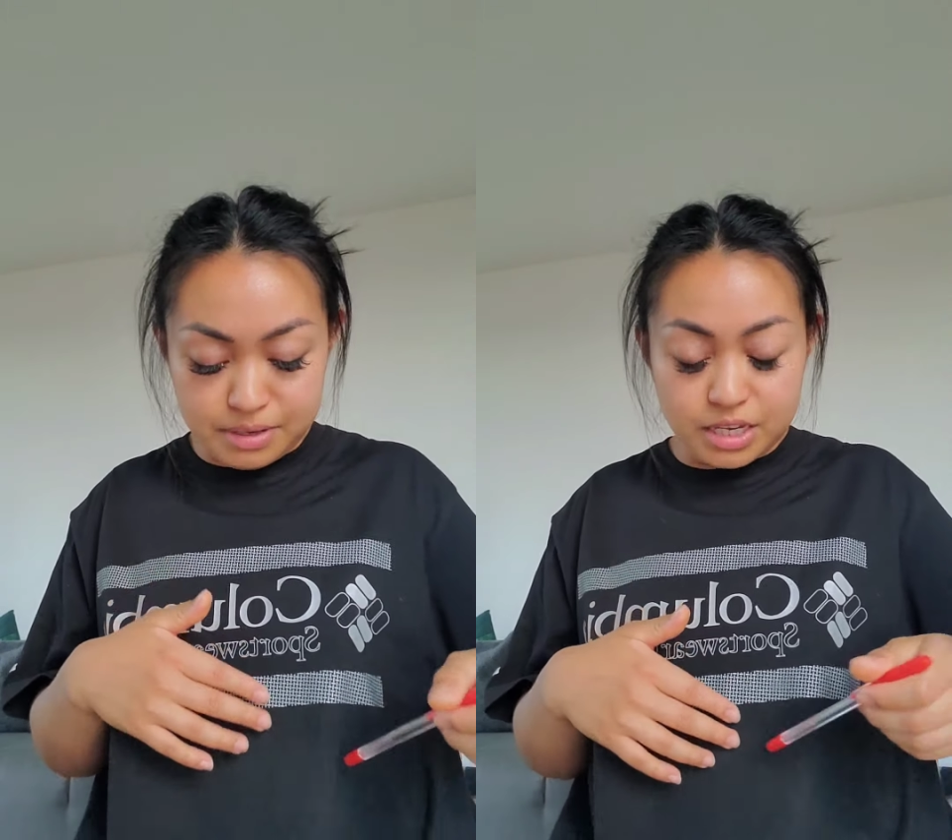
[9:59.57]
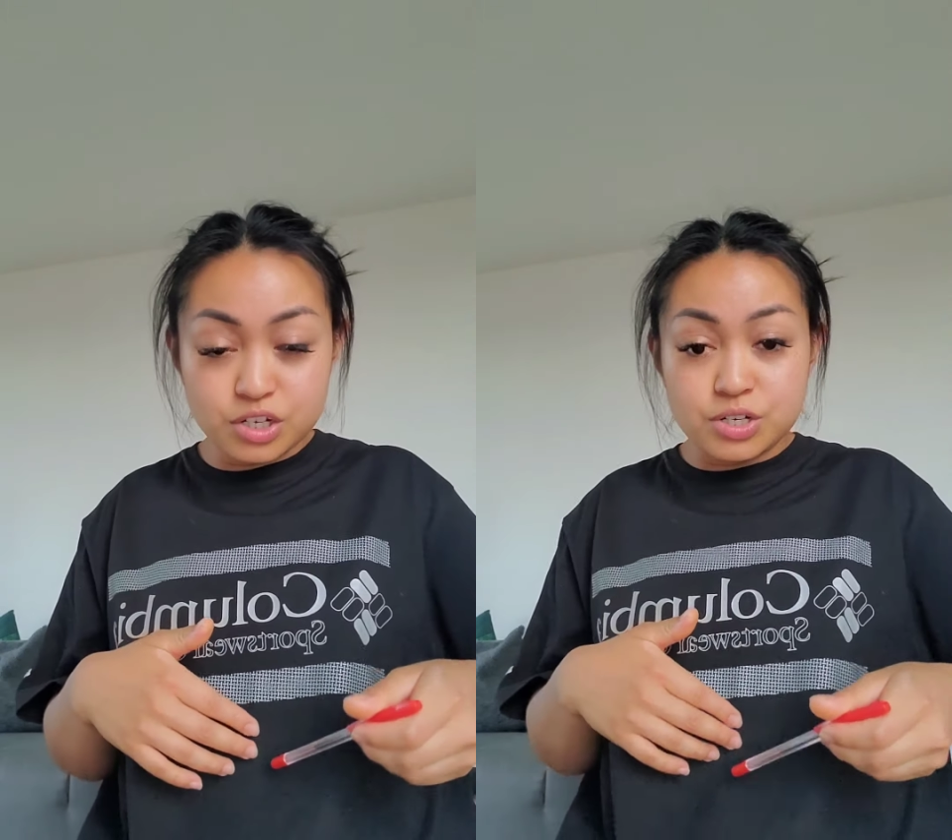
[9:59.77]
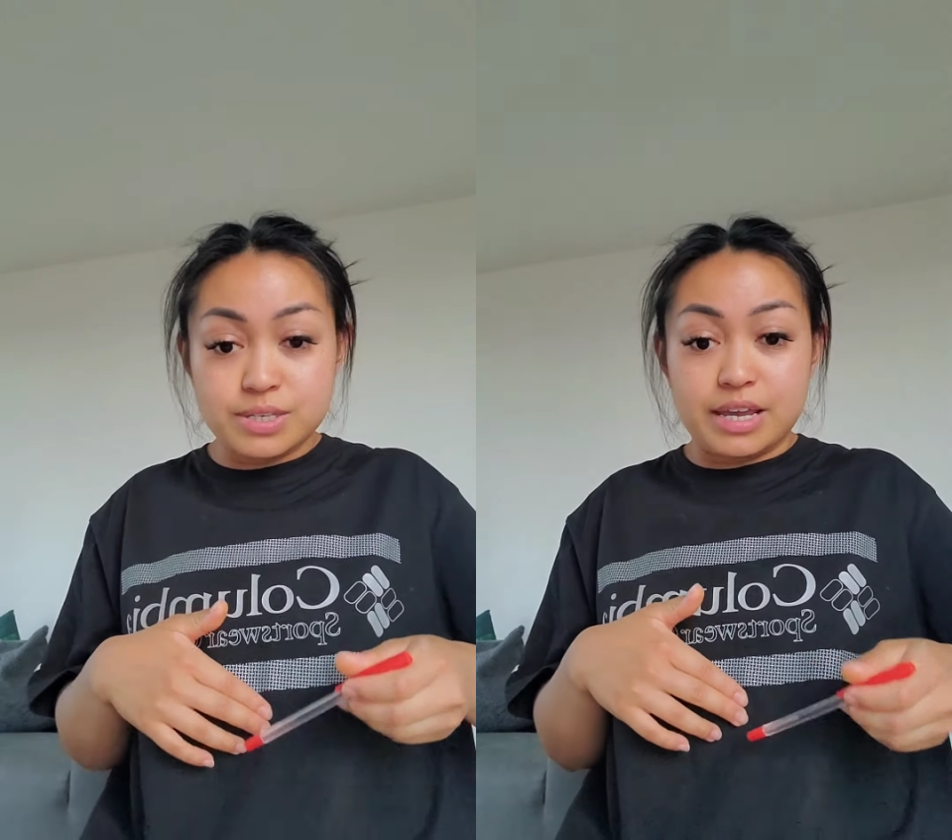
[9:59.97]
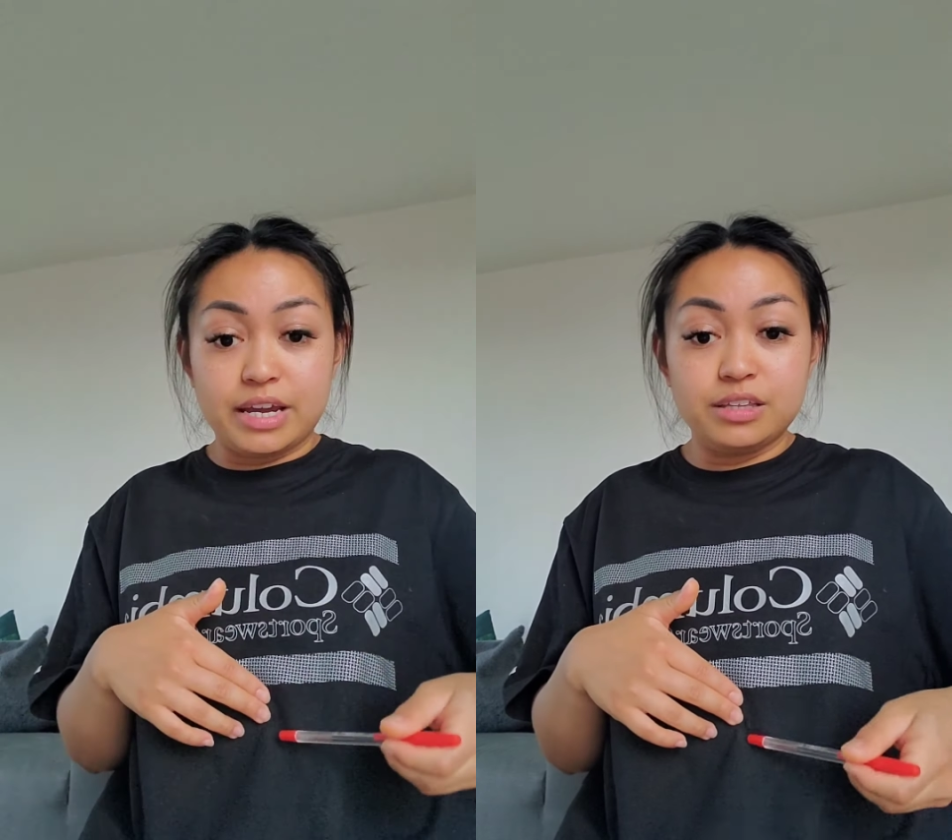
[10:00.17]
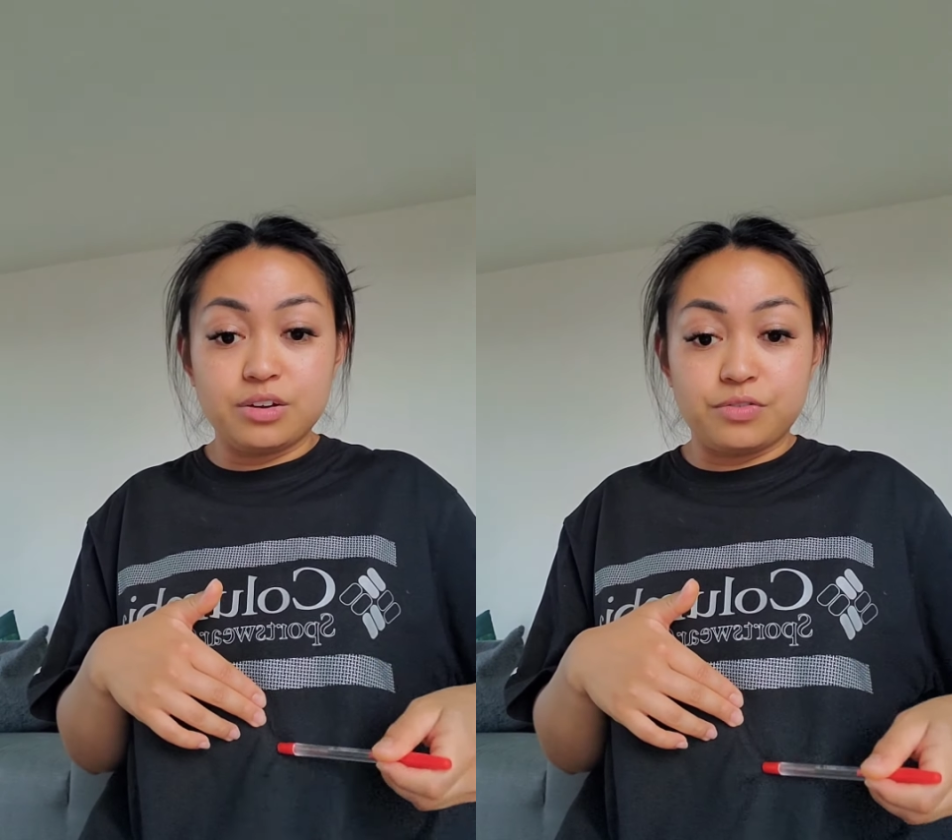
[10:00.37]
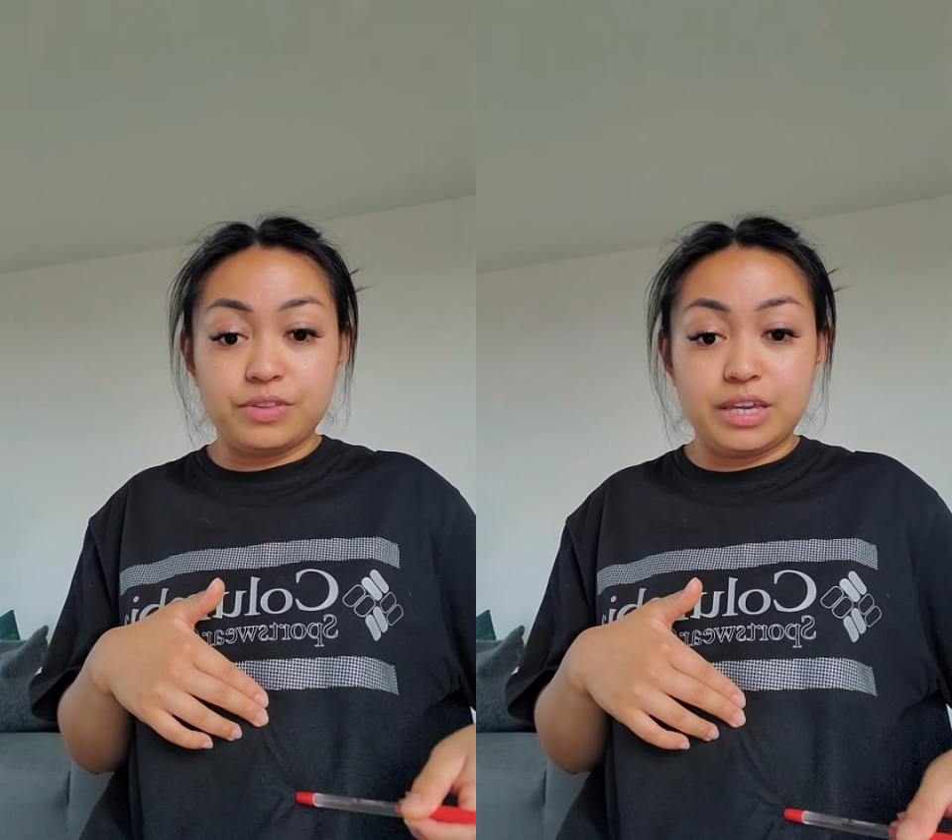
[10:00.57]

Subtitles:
each side of